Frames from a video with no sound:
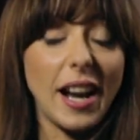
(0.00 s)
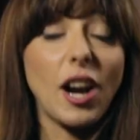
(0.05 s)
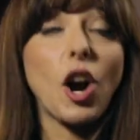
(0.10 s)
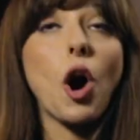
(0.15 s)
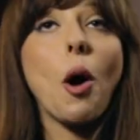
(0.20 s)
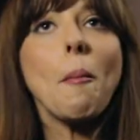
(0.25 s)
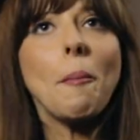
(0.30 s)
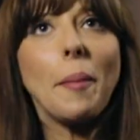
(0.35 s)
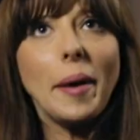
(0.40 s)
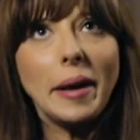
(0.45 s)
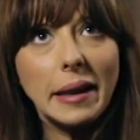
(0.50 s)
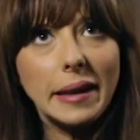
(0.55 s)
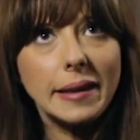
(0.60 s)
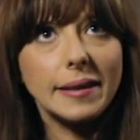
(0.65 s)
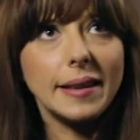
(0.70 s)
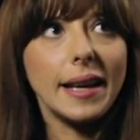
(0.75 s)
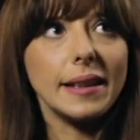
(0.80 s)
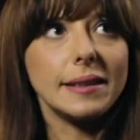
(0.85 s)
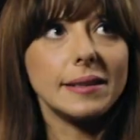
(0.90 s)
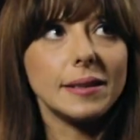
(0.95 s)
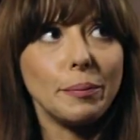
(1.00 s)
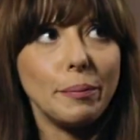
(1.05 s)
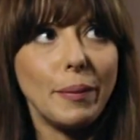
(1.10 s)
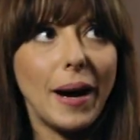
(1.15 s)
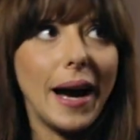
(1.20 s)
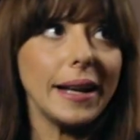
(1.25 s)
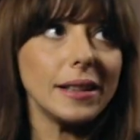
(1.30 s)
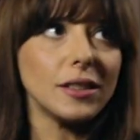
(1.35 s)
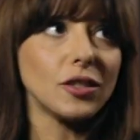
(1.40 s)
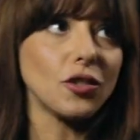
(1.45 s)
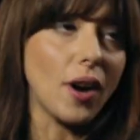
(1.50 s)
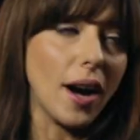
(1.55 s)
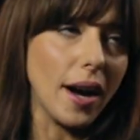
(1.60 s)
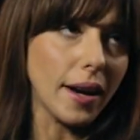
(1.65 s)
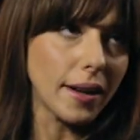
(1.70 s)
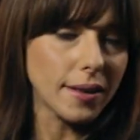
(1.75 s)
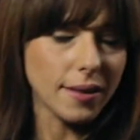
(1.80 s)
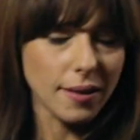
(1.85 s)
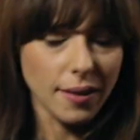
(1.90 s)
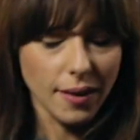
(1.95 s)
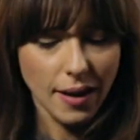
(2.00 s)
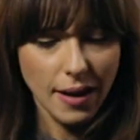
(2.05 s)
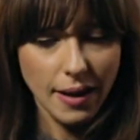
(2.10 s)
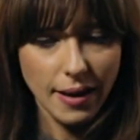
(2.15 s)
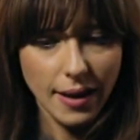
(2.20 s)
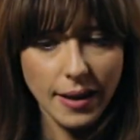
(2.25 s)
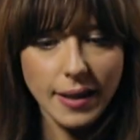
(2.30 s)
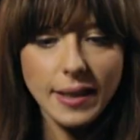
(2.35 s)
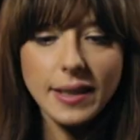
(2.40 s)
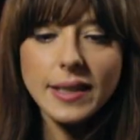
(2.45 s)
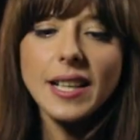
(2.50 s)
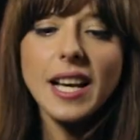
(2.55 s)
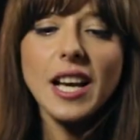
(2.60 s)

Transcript: a company that buy trucks, really.